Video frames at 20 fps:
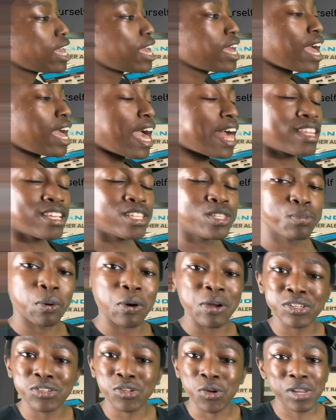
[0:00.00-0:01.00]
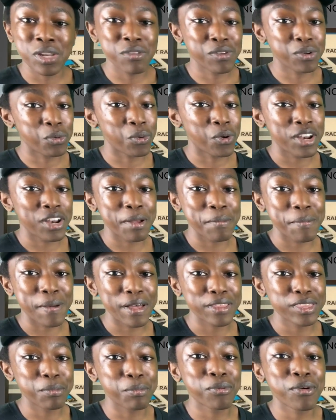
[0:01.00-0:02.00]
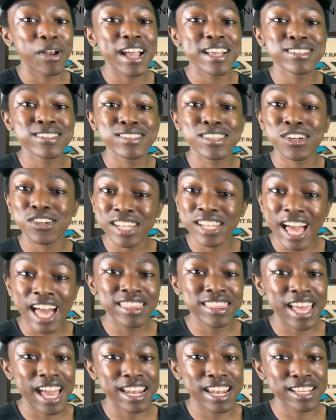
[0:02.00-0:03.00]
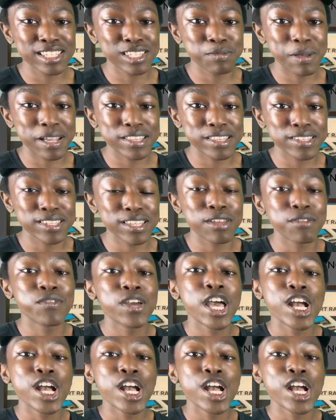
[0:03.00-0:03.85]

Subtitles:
At this point, don't even worry about the price. They're not that expensive.